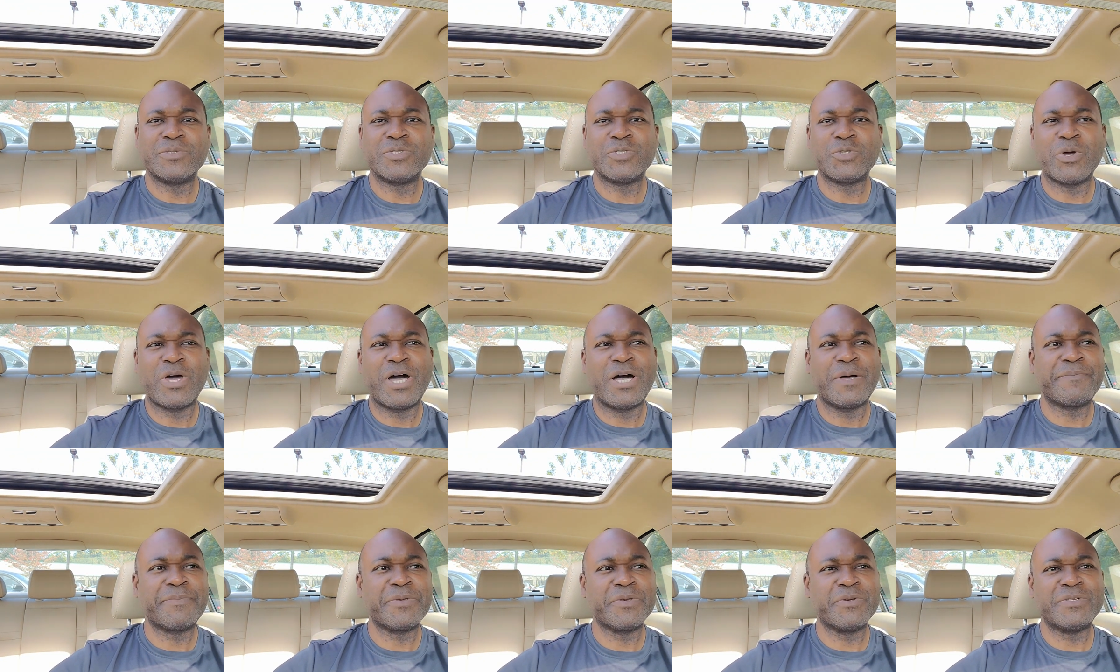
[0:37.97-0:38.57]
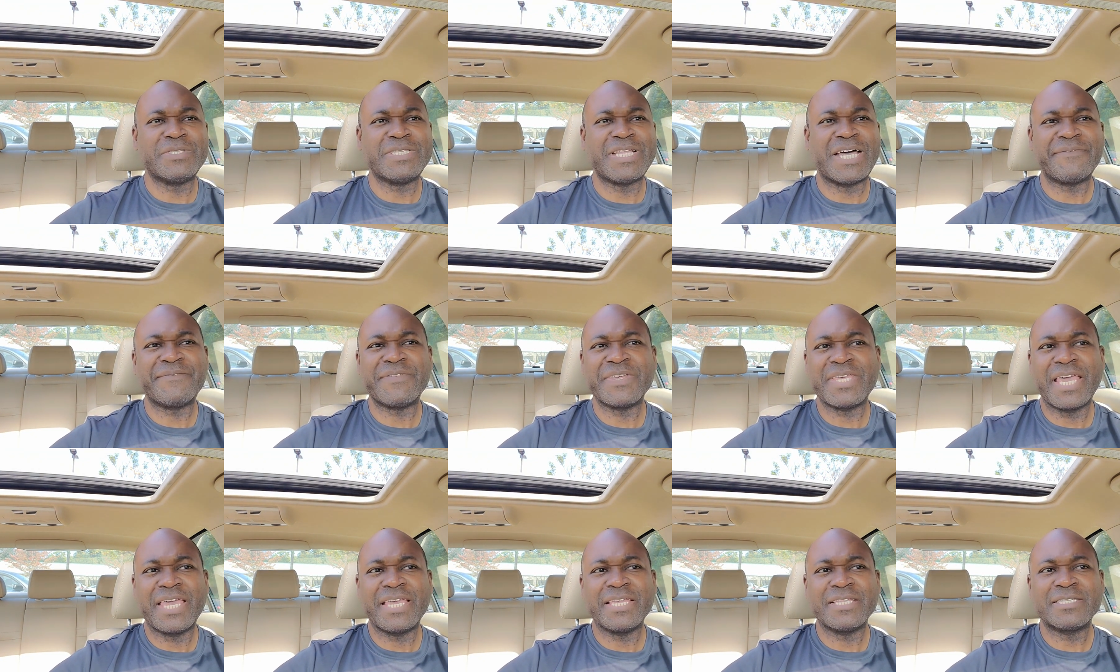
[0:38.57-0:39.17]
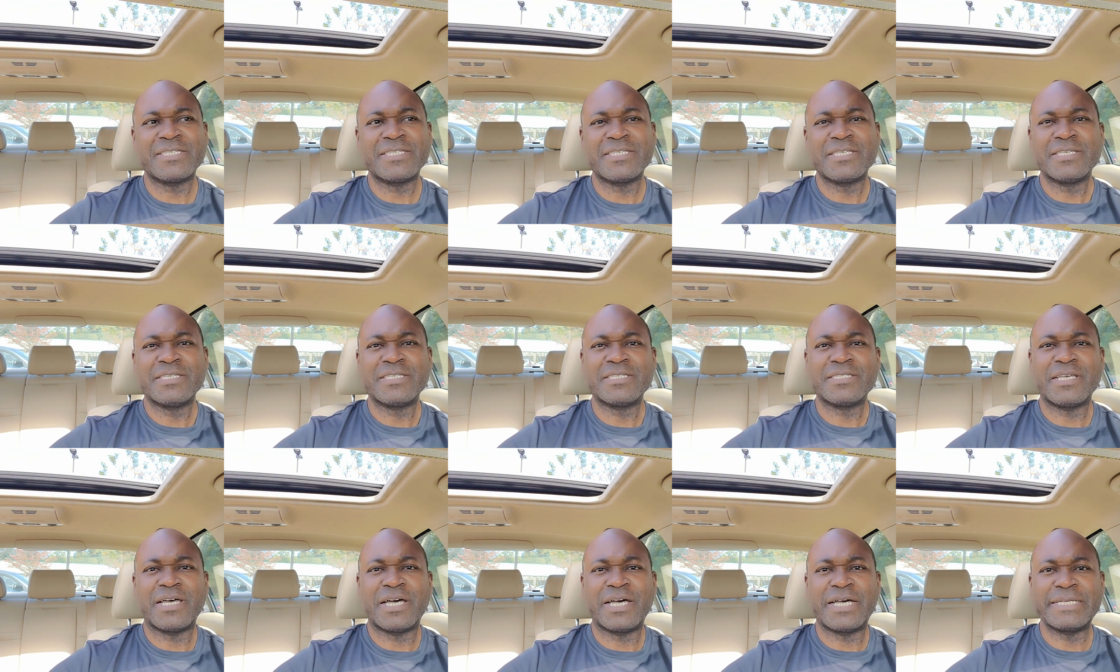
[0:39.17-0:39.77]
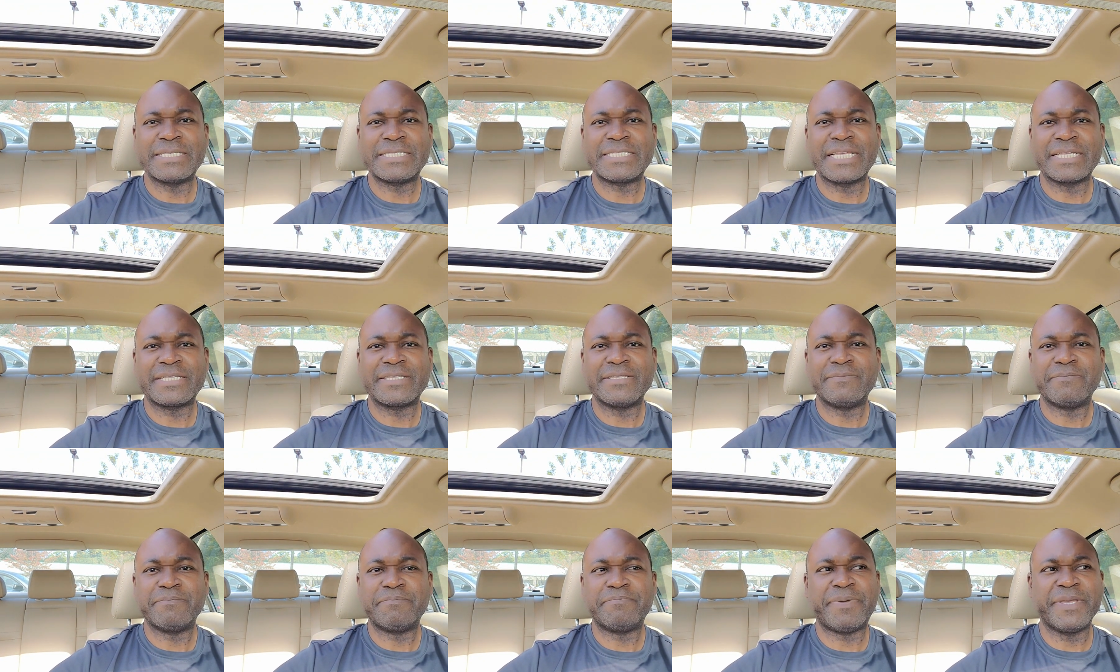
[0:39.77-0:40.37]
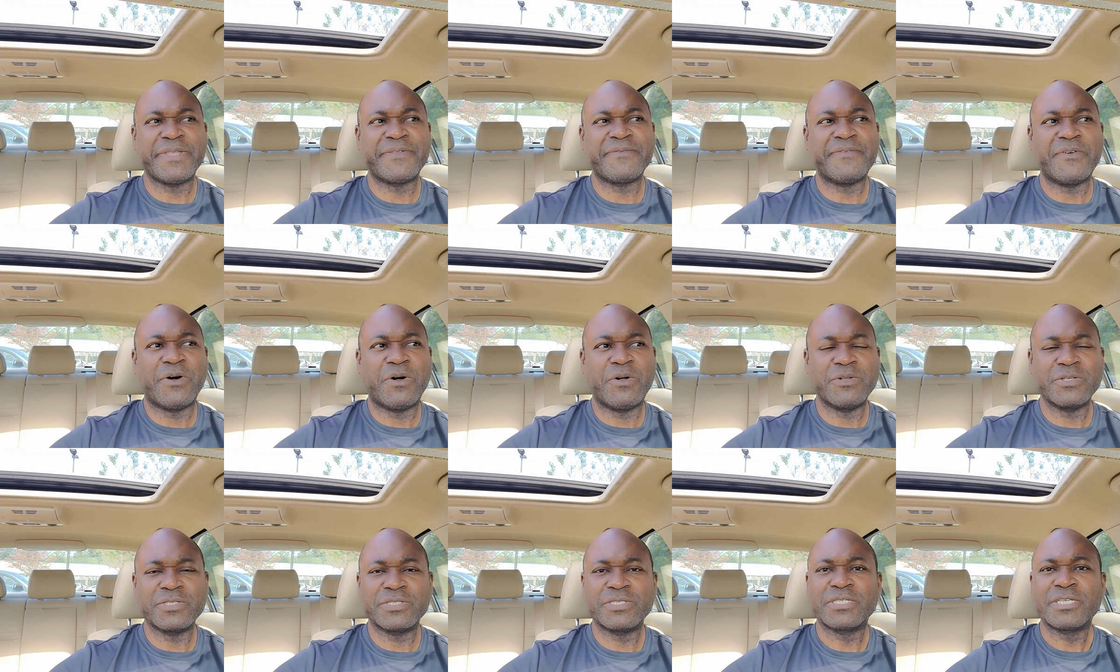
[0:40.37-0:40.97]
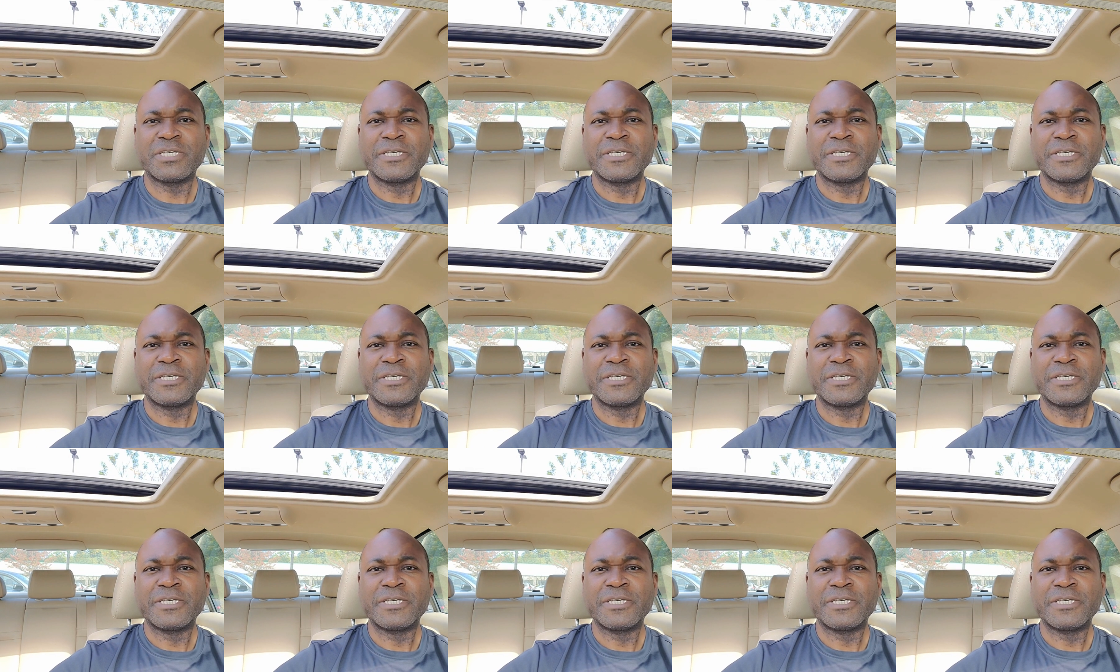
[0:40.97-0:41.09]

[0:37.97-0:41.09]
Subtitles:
to help you navigate certain pitfalls